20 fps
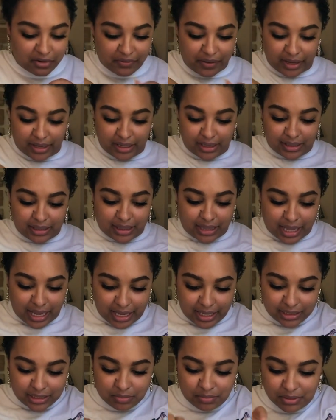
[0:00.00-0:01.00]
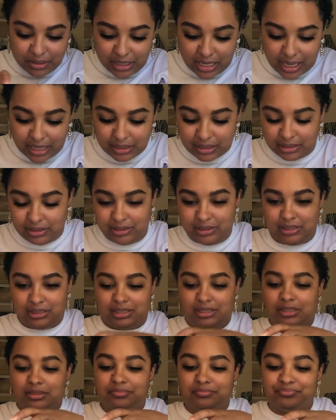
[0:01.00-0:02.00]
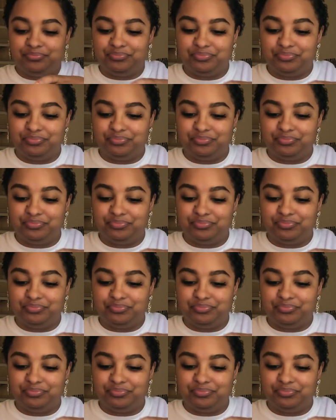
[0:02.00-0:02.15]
right, and last but not least